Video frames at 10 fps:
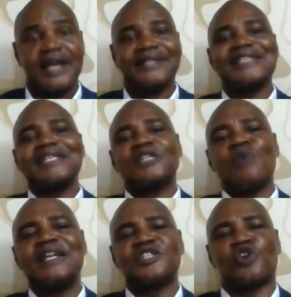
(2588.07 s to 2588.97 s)
This is
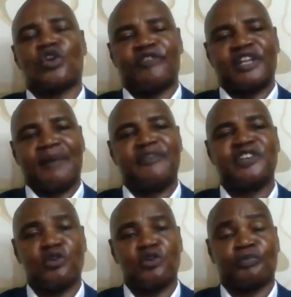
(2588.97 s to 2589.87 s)
where this sort of
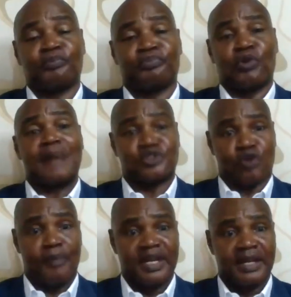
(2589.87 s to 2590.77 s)
intervention programs come
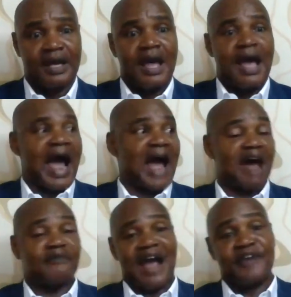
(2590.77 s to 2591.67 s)
in.
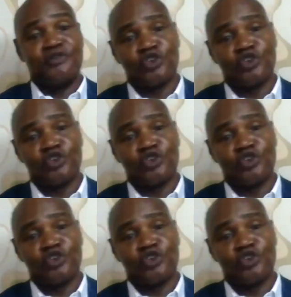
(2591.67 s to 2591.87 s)
I know